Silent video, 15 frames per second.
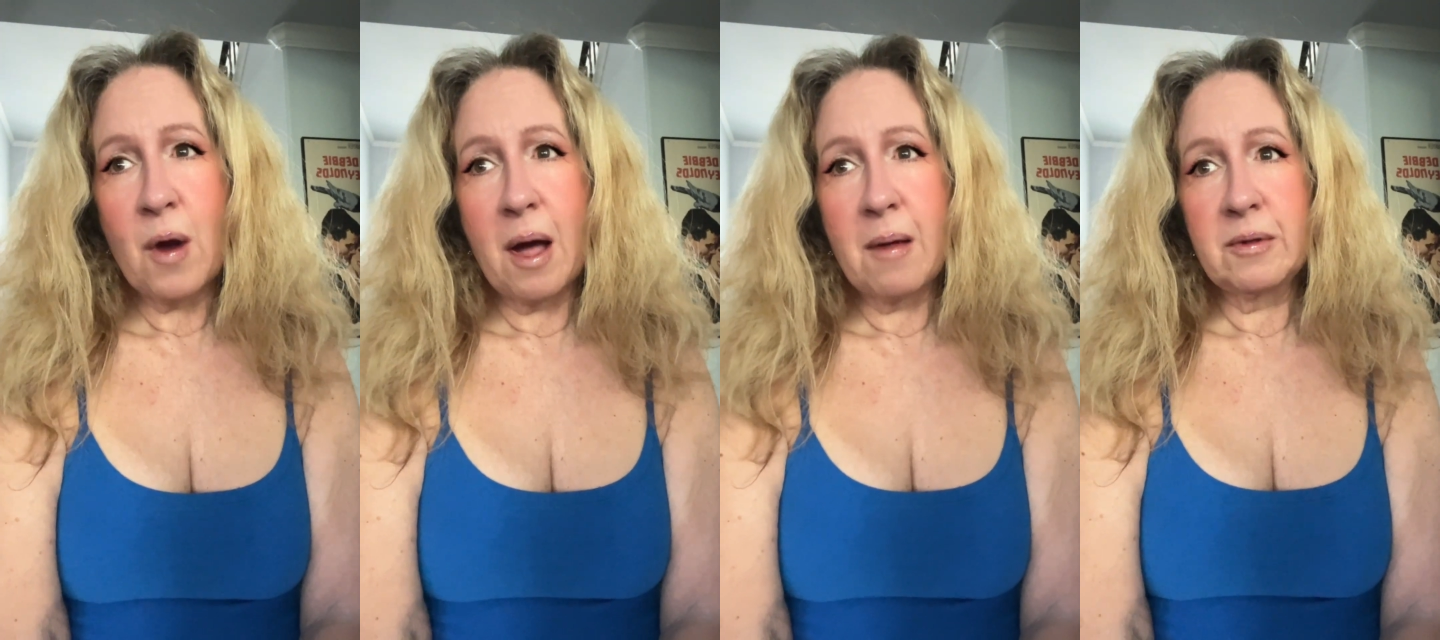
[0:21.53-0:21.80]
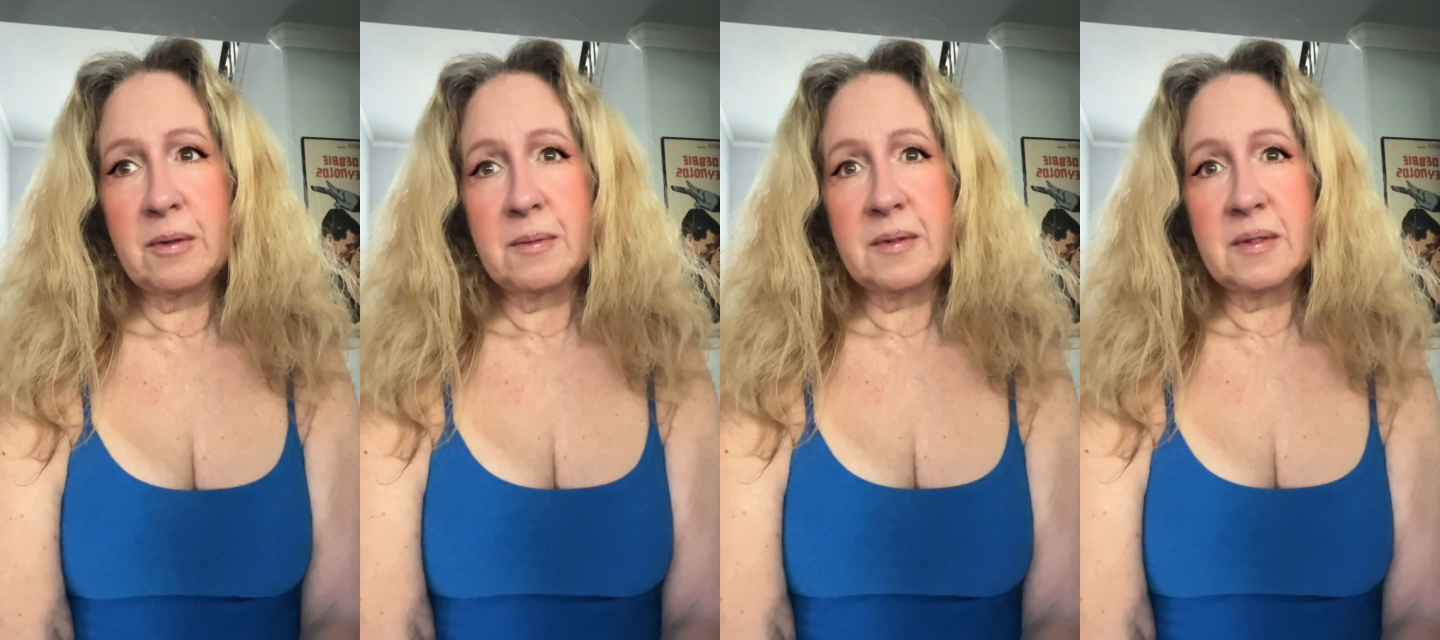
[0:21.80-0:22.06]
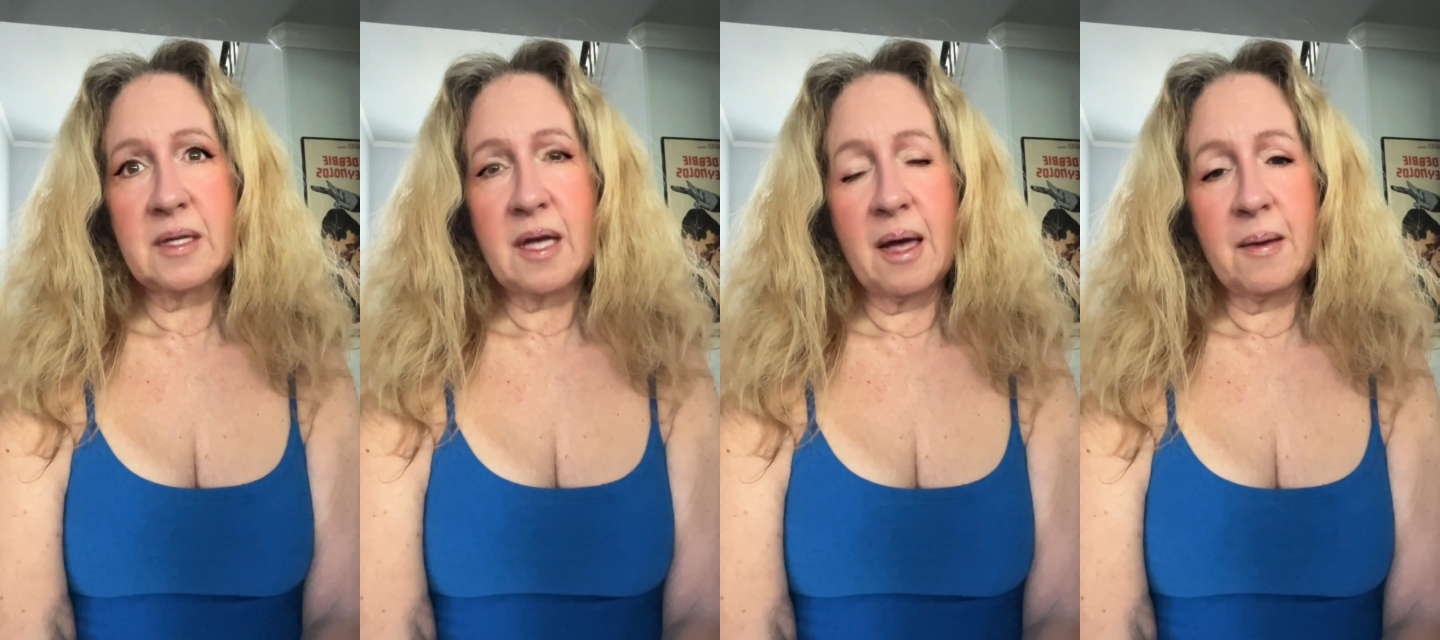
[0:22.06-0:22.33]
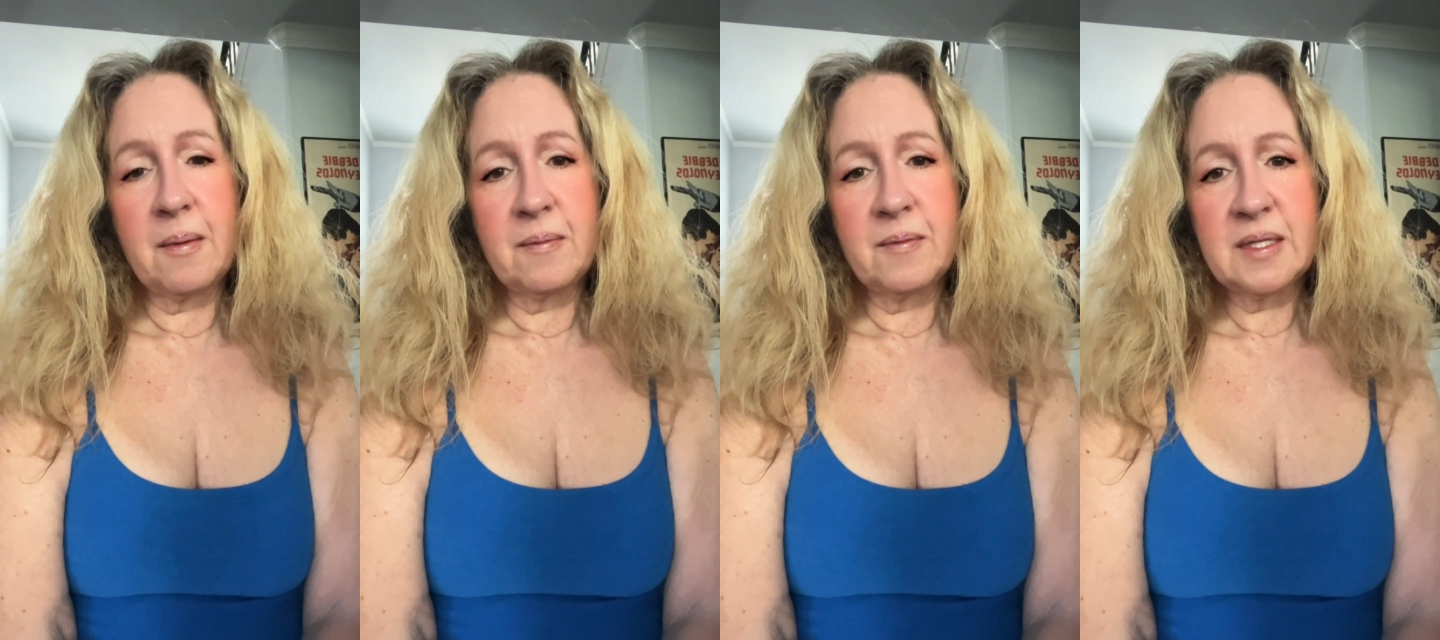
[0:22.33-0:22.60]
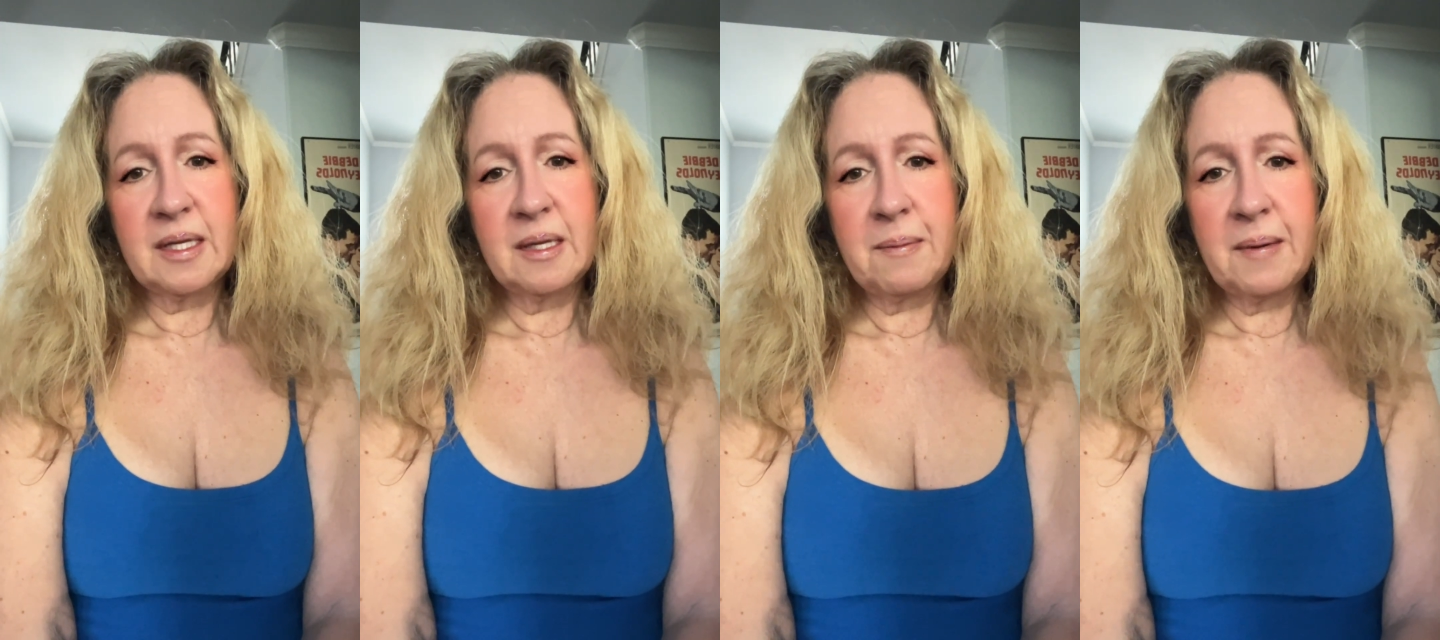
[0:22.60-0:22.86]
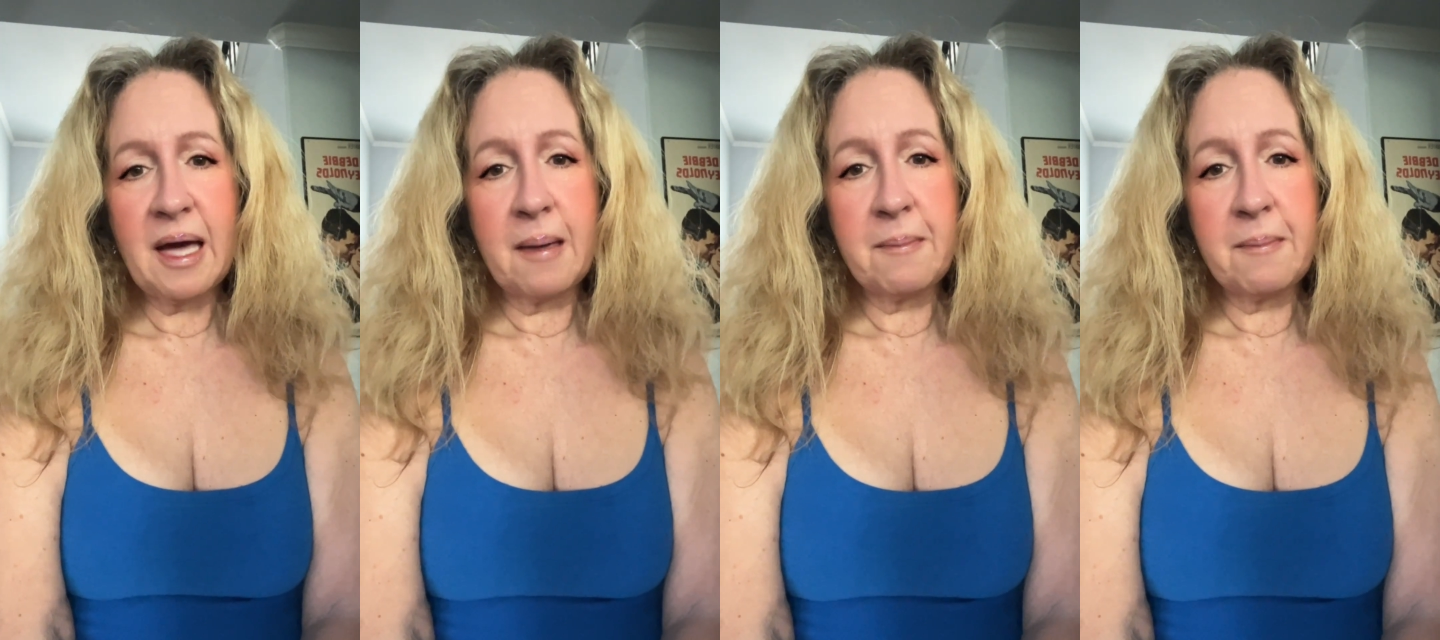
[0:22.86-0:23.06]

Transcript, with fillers: problems um, sleeping.